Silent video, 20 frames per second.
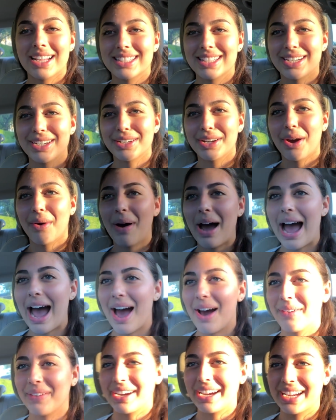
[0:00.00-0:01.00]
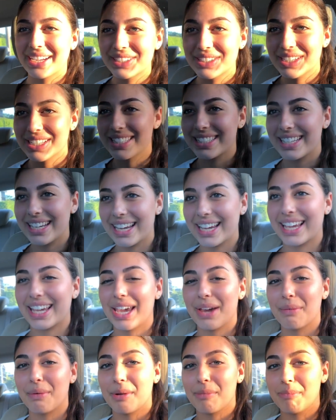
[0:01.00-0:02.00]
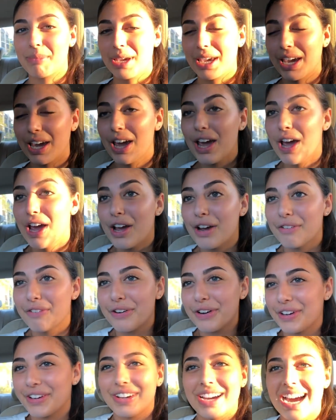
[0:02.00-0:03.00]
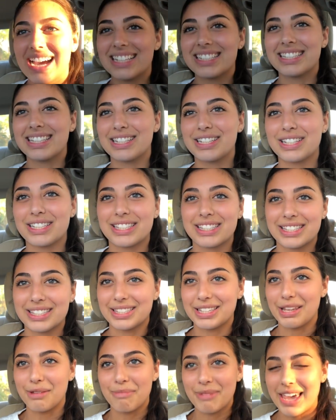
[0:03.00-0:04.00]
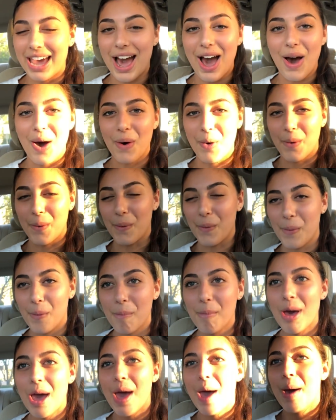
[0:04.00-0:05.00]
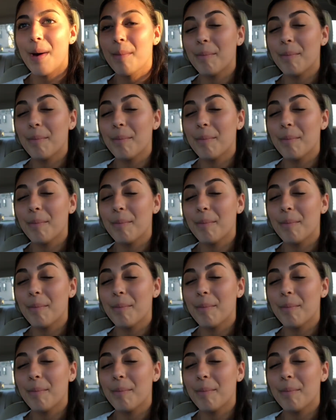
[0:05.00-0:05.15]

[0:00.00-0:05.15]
I didn't know how interesting it would be for you guys to just see me at home.